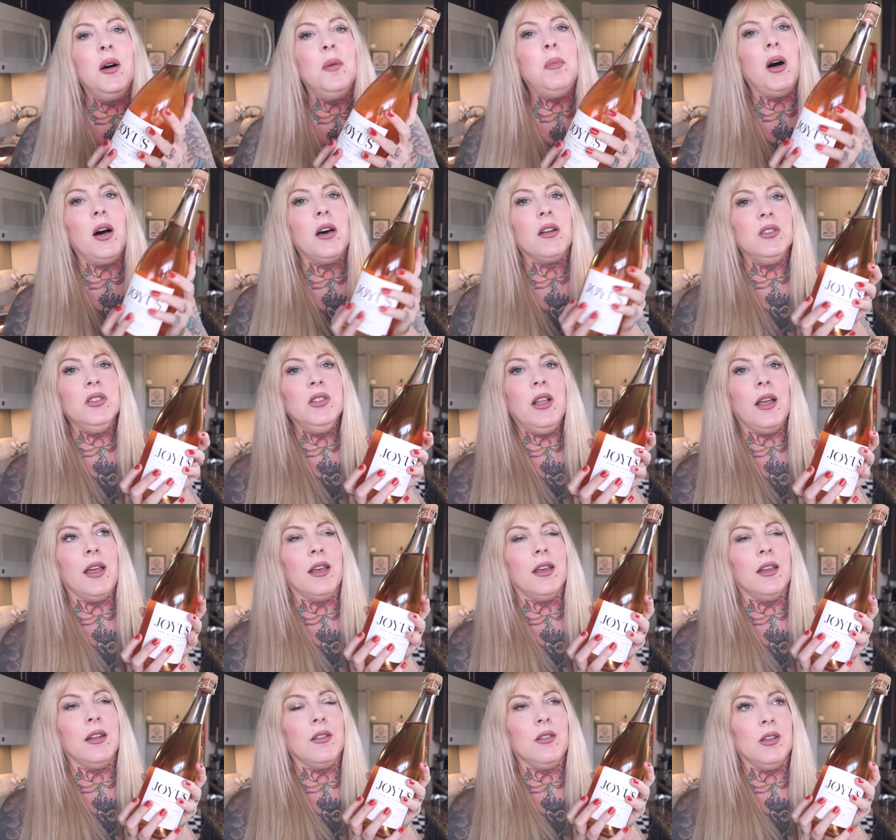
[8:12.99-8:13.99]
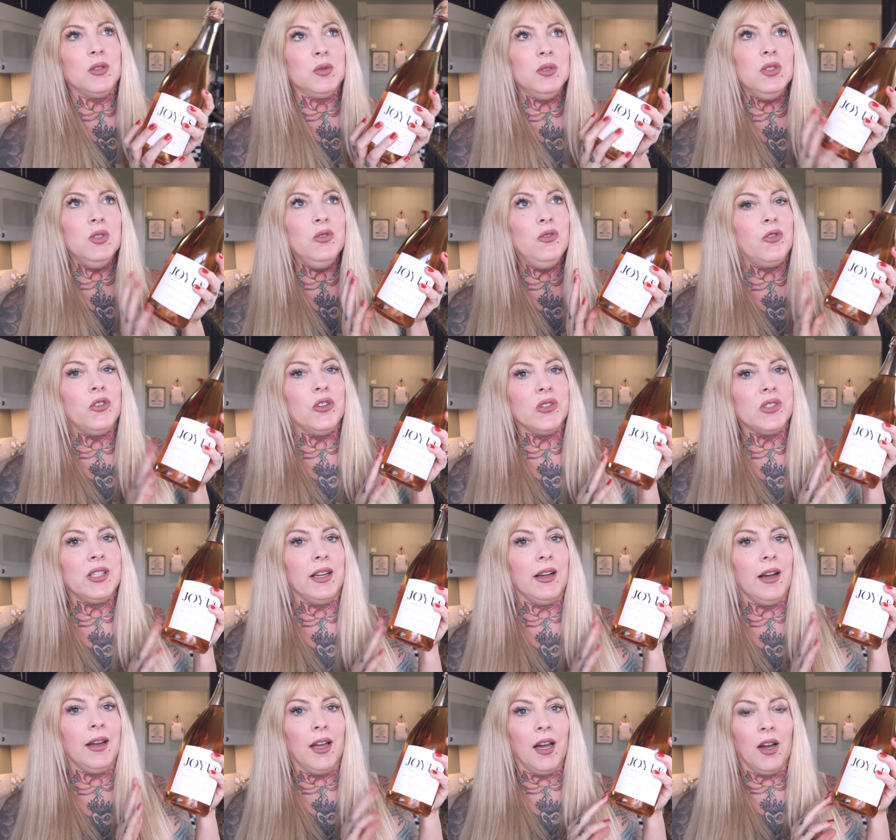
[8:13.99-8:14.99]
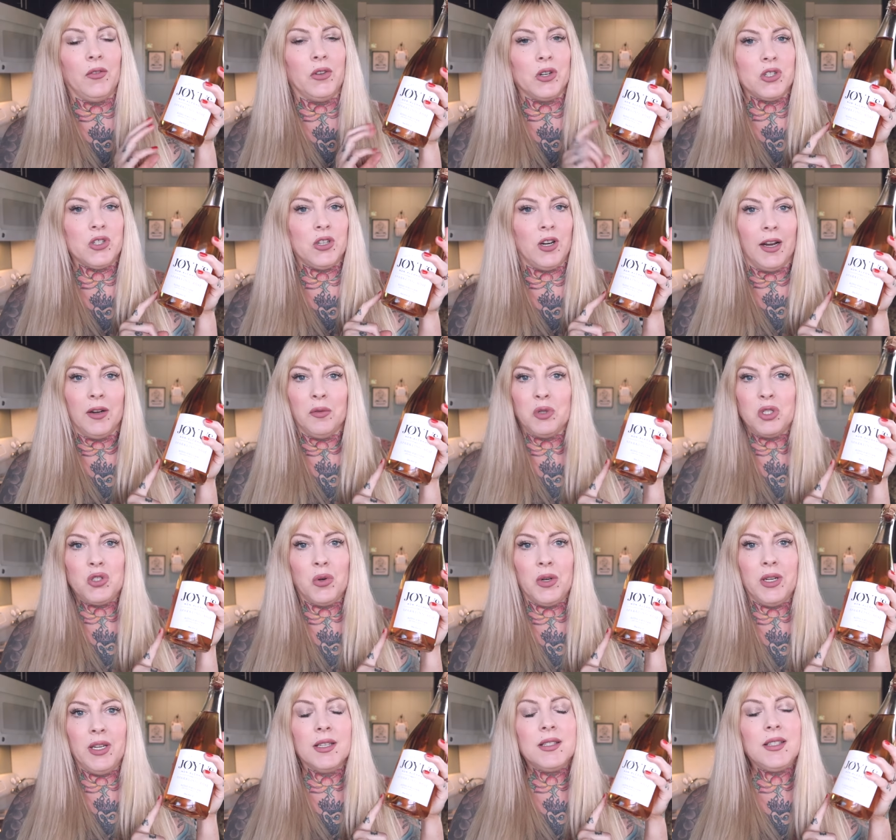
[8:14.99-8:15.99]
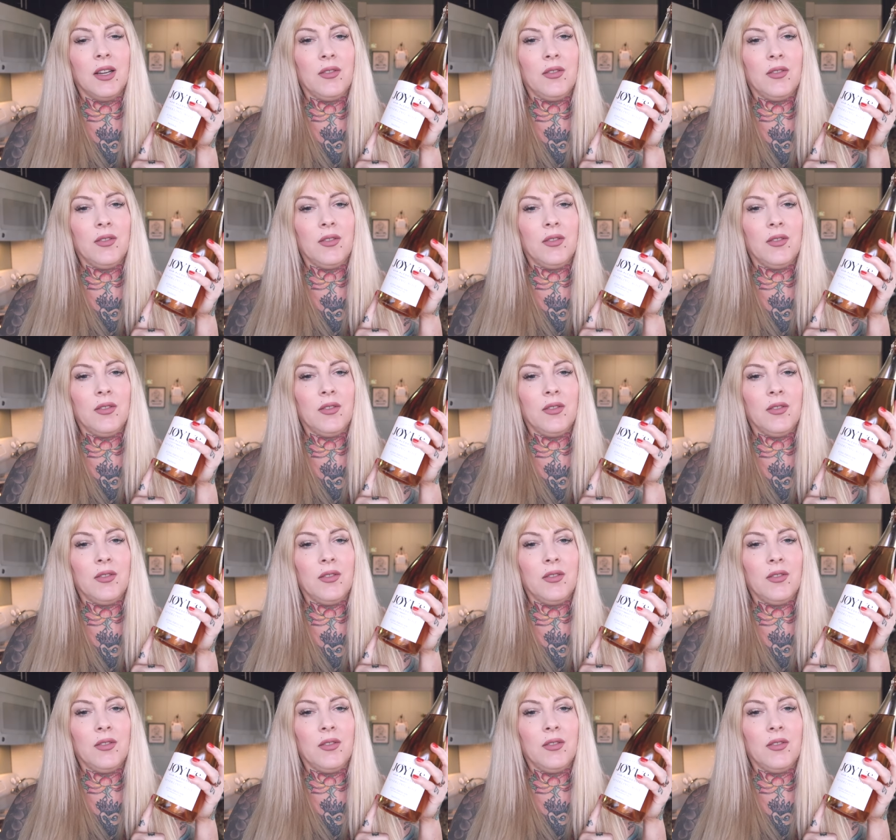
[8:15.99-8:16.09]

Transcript: bottle and this was the first thing I ever tried with Joyus.